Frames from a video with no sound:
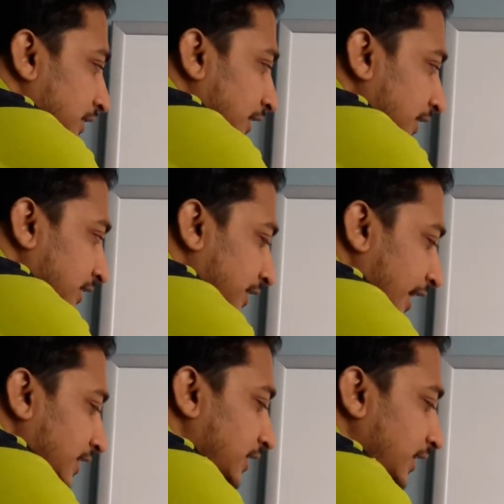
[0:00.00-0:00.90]
this is
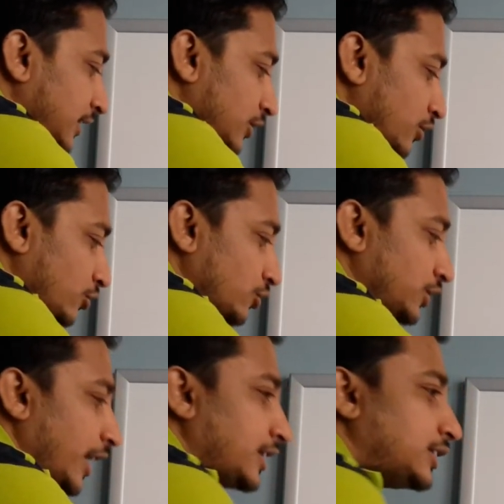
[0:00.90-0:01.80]
CH3, this is also
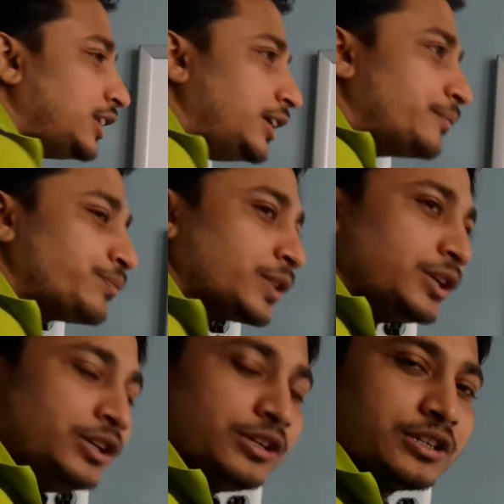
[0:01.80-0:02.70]
CH3.
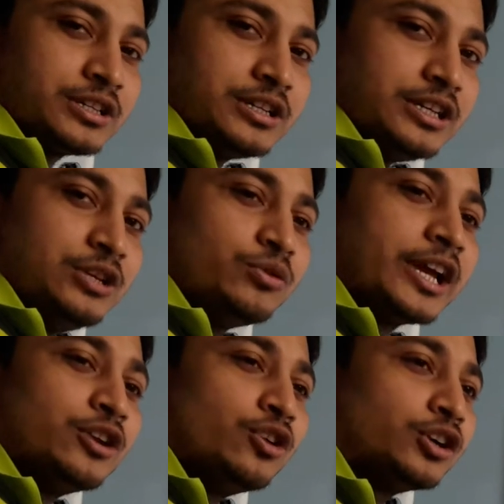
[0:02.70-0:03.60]
You
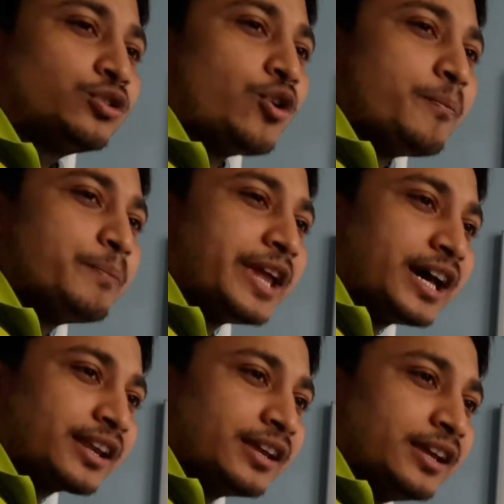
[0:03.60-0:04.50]
cannot
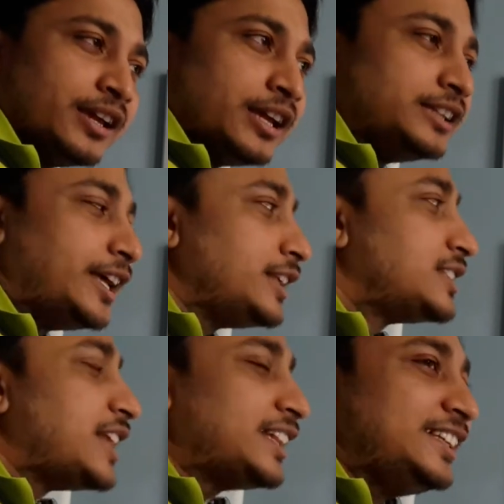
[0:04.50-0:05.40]
compare. There
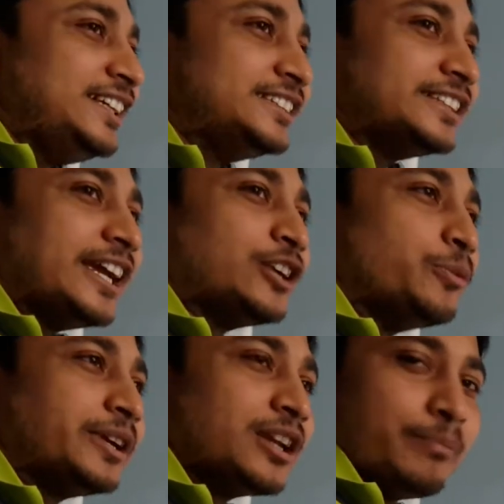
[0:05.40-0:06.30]
is nothing is
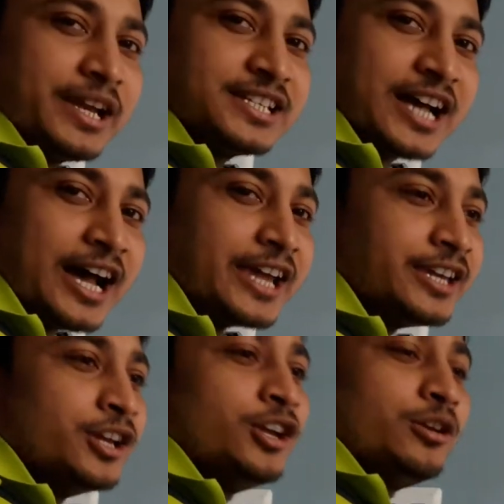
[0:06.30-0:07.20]
atomic number is
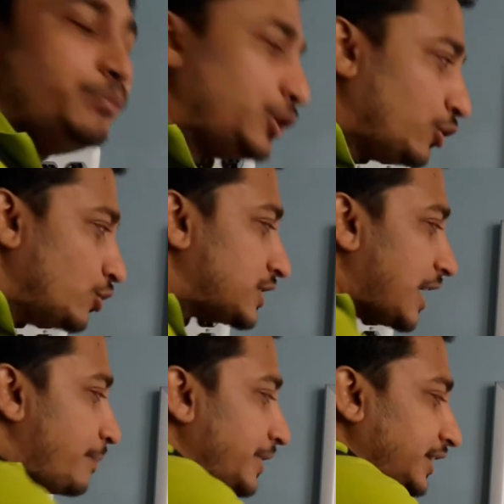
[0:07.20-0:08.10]
high because
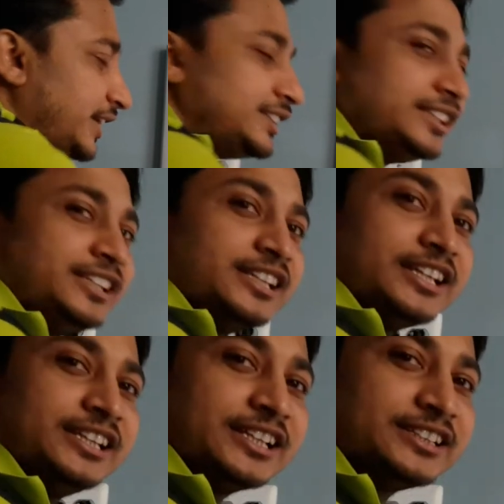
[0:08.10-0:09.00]
everything is
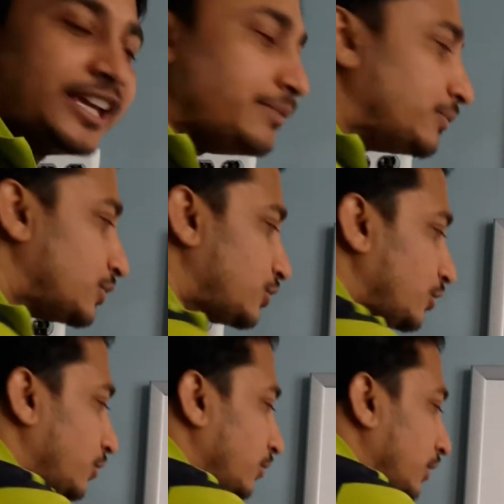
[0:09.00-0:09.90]
in the same.
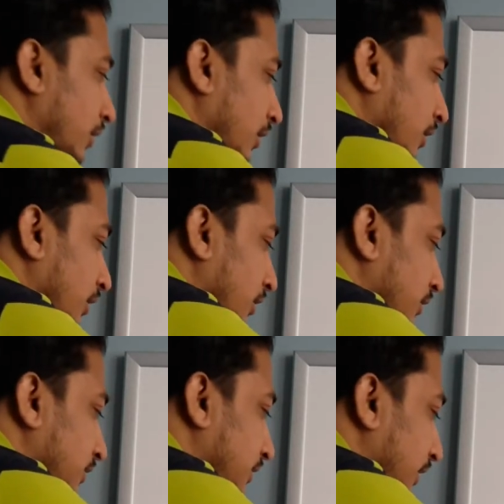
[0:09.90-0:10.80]
So
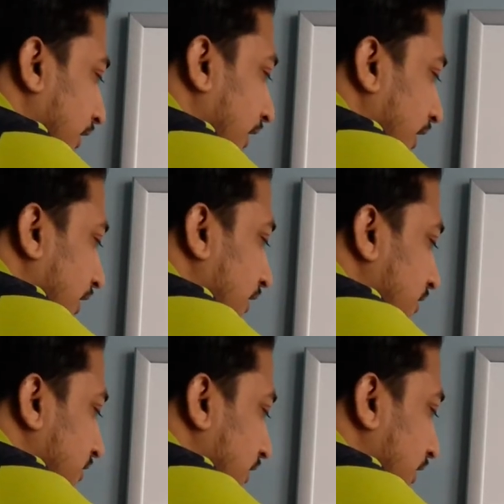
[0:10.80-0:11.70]

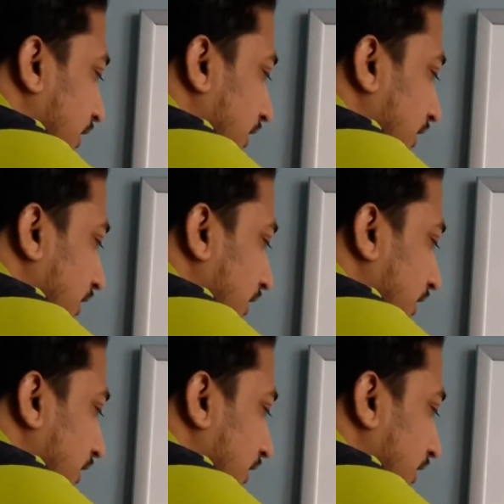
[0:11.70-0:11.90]
H.